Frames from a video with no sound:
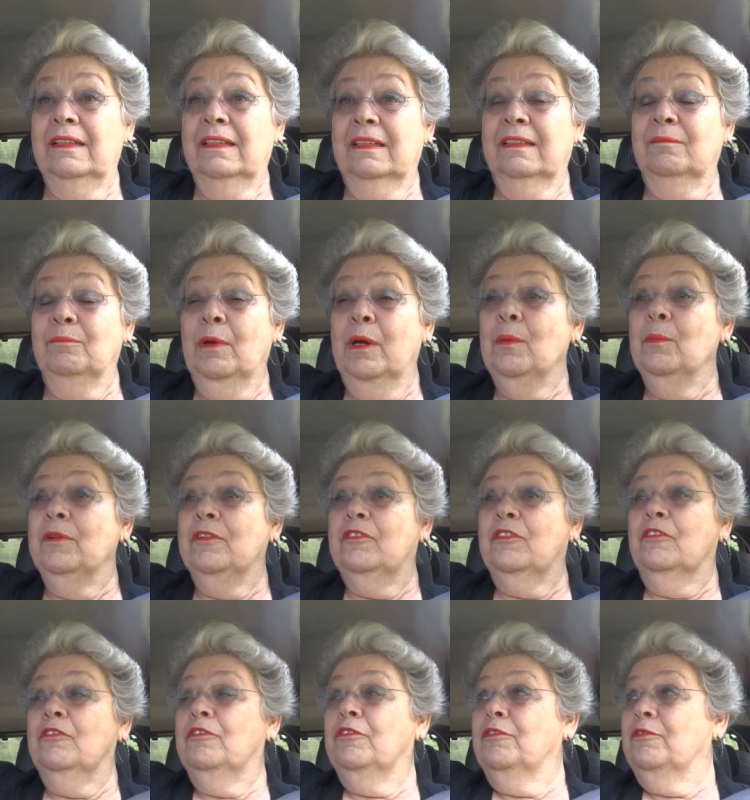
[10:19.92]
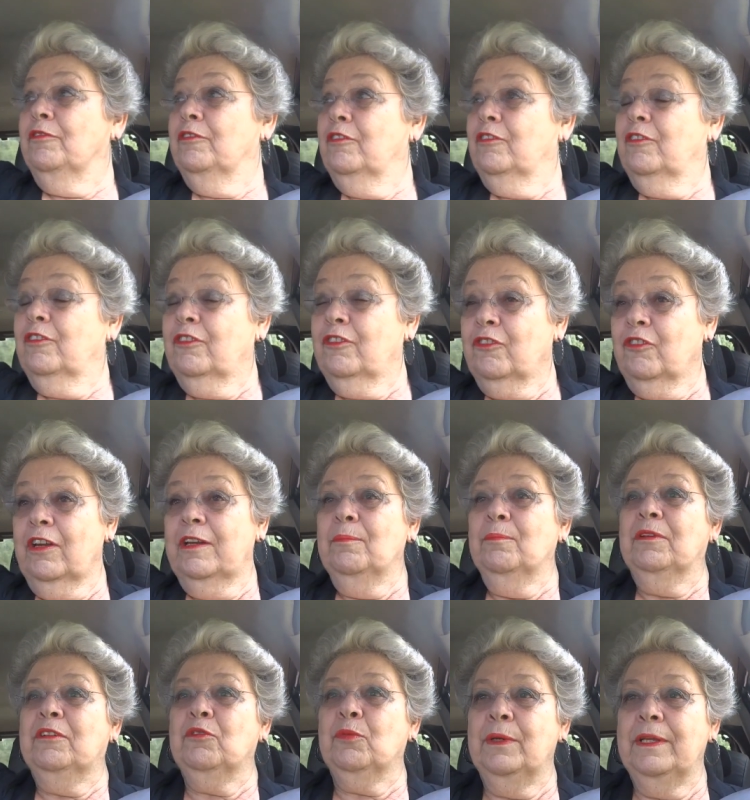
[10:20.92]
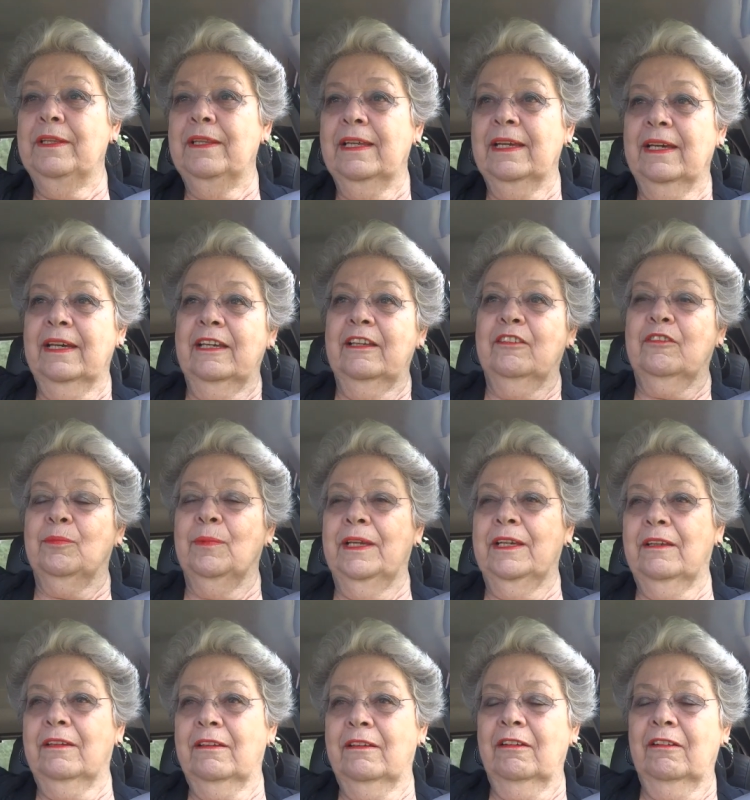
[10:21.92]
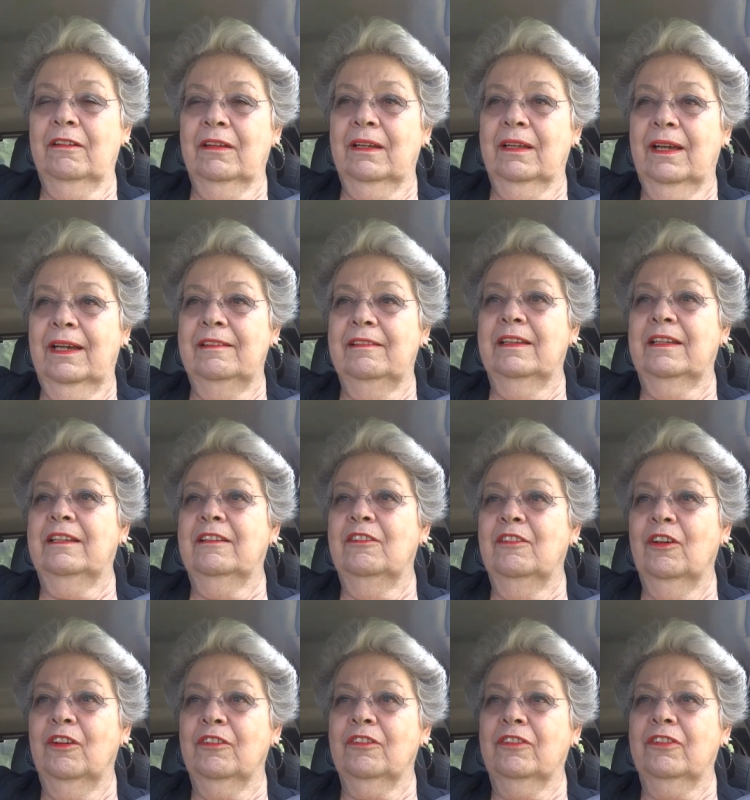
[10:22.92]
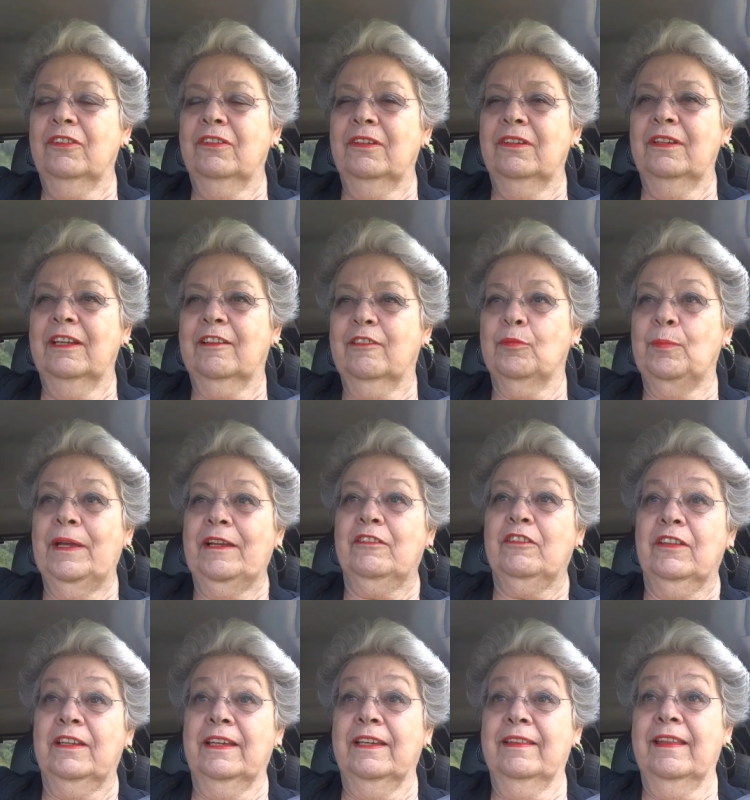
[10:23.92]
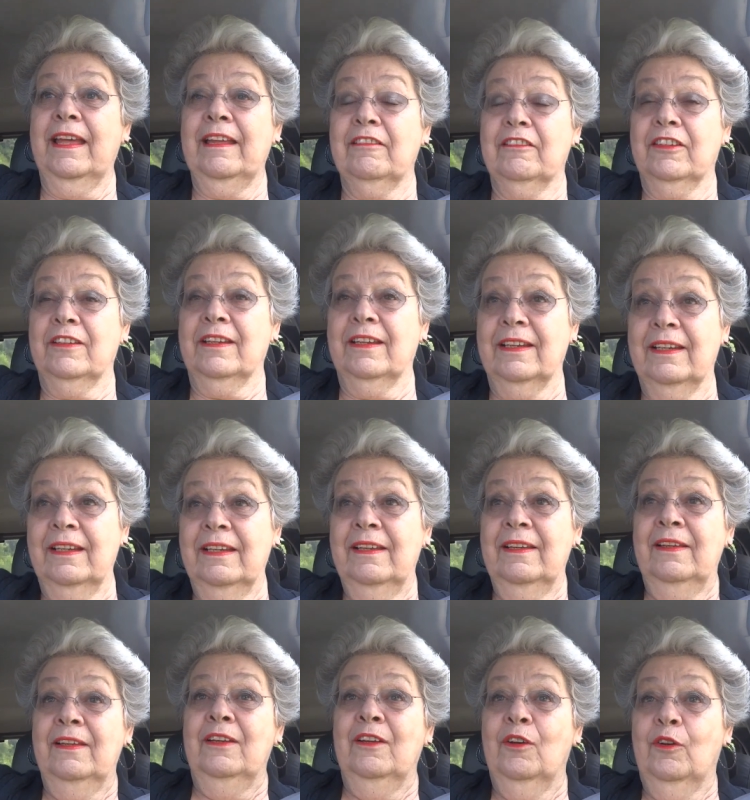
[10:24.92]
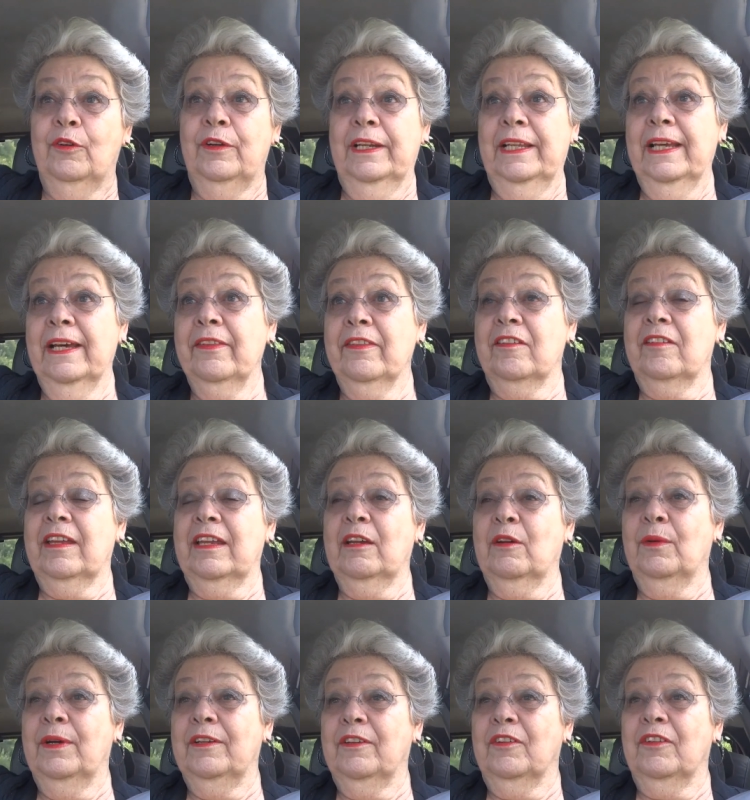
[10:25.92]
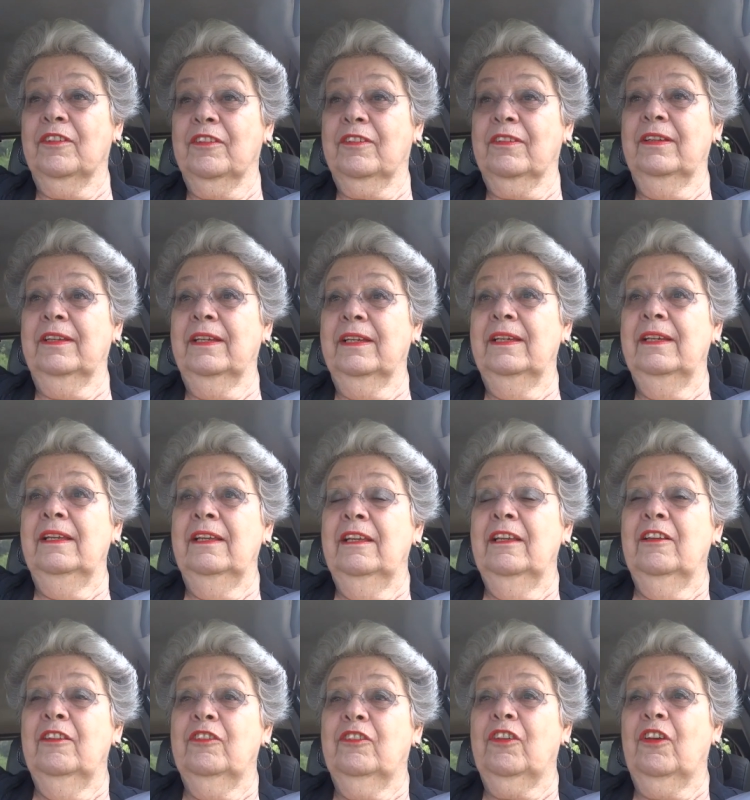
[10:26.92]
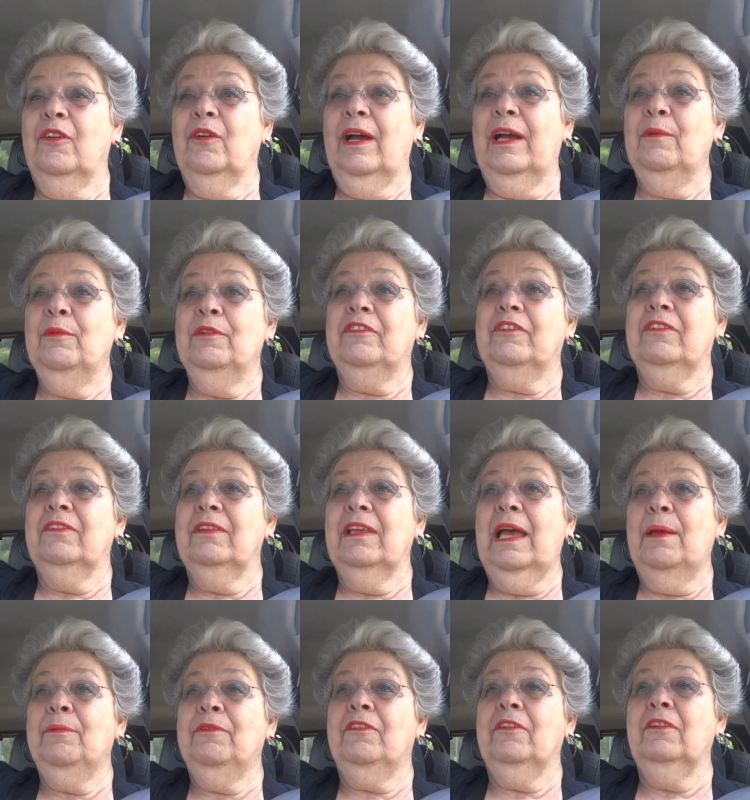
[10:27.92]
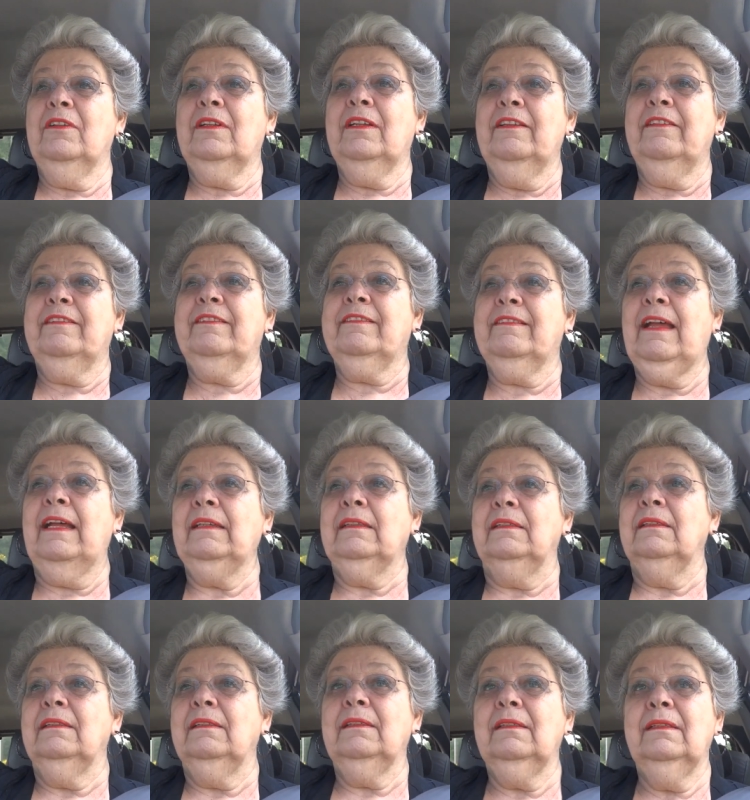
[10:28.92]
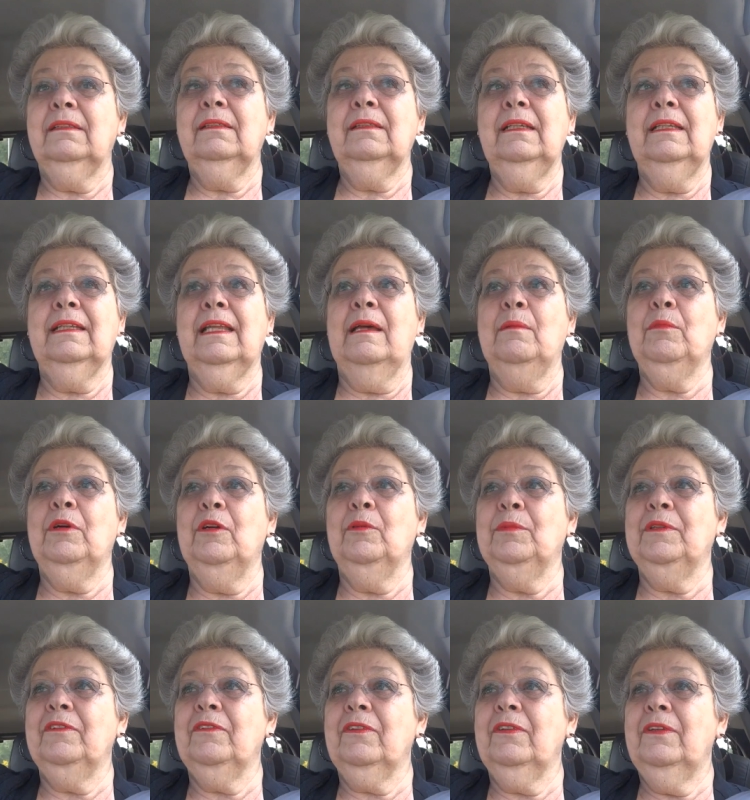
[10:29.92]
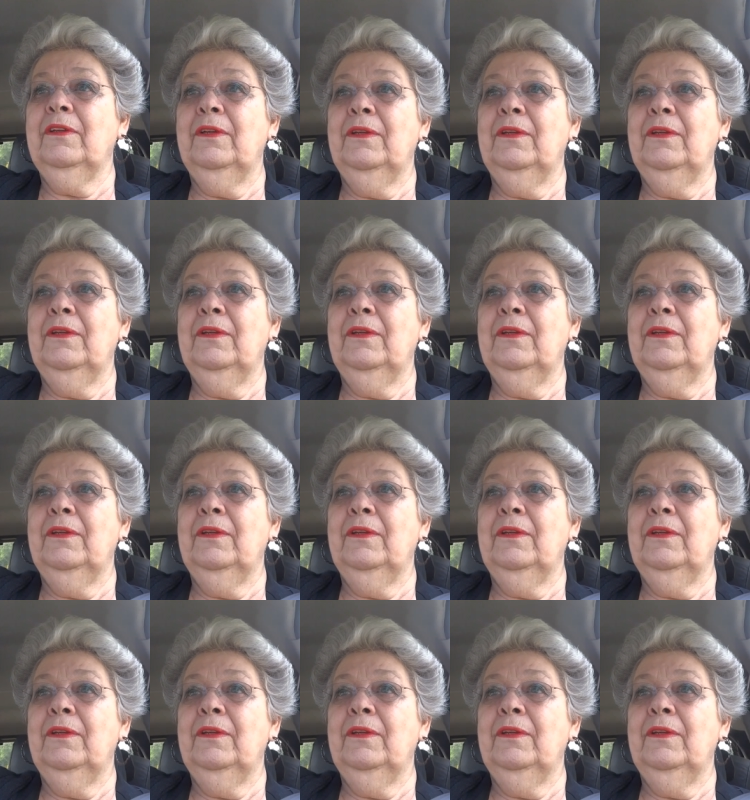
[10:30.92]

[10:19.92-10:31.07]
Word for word: moment of straight between the eyes. My God, I did not expect to hear that today, or any other day, quite honestly. So I was absolutely stunned in that moment.